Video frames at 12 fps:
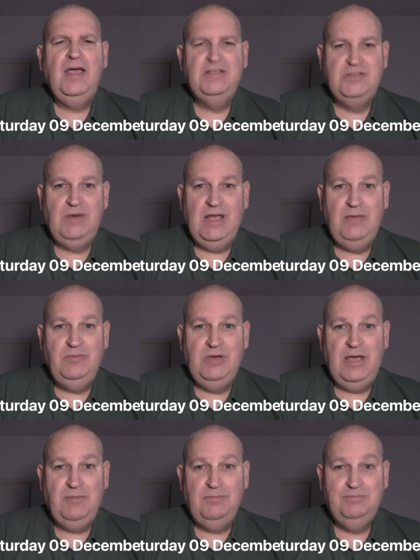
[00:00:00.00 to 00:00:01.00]
It's a blame
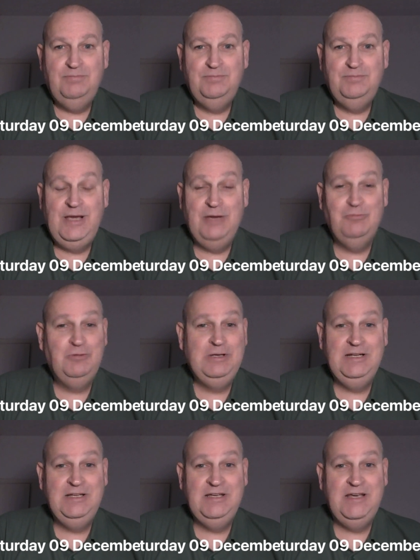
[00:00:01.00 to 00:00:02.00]
game. It
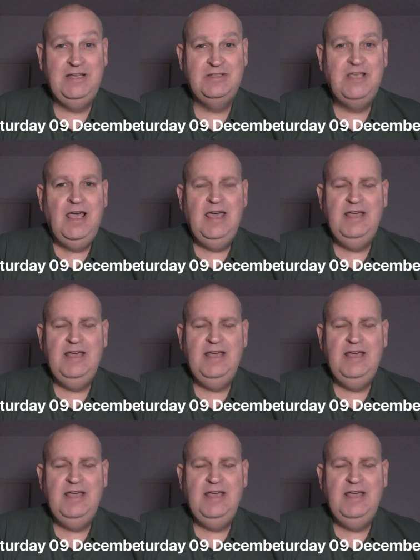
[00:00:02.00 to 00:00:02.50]
really is.